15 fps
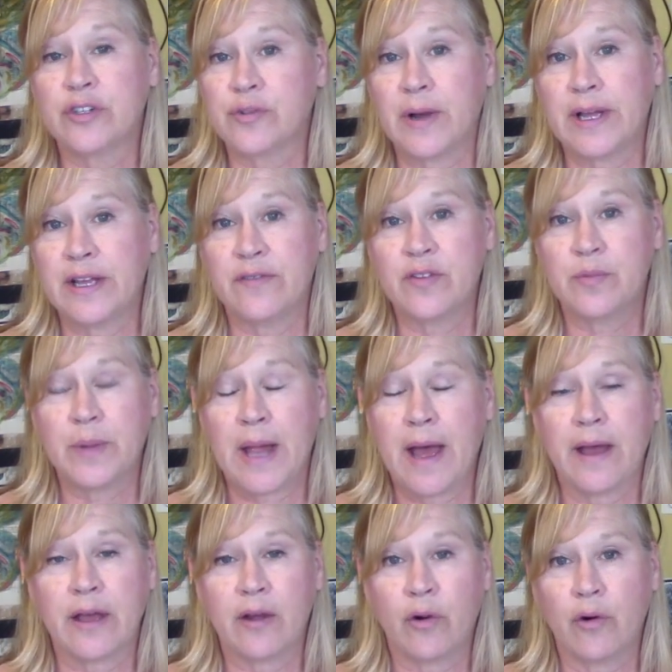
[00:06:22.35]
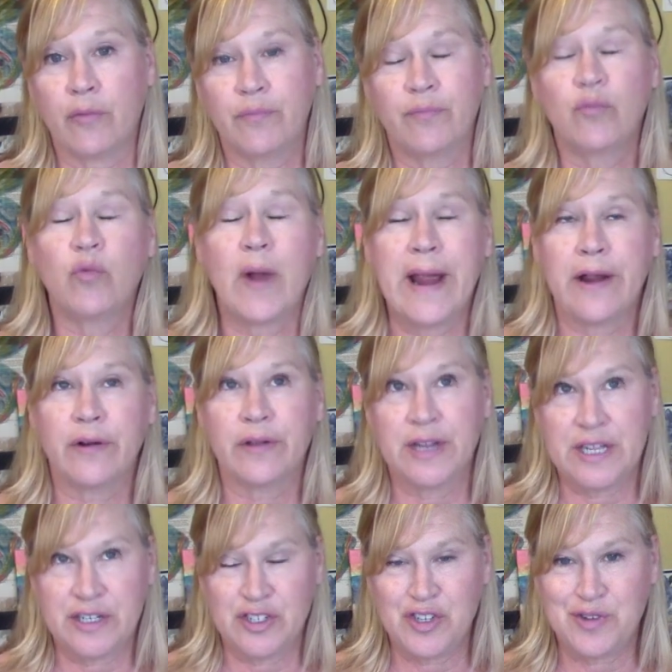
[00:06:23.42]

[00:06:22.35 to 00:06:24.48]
do I give you black, or rarely do